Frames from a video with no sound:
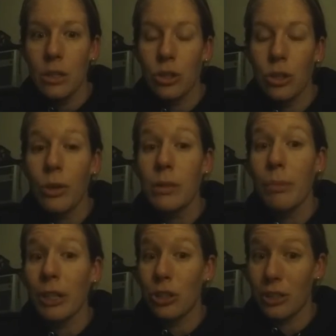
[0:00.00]
so as
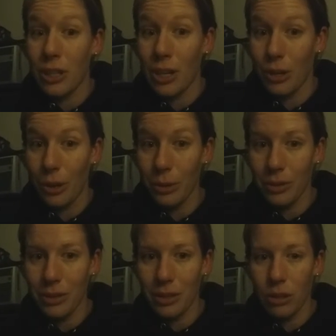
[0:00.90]
much as I
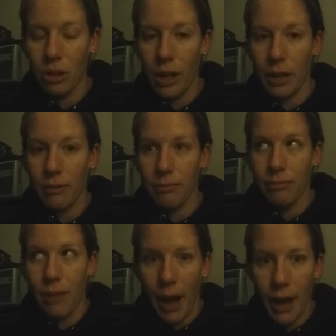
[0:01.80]
know to like
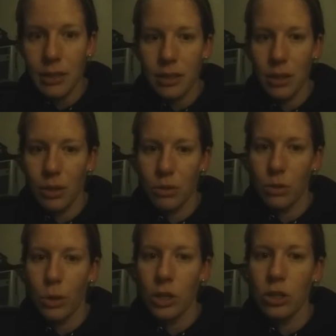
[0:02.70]
ask
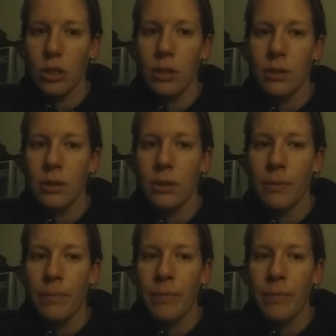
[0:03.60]
those questions,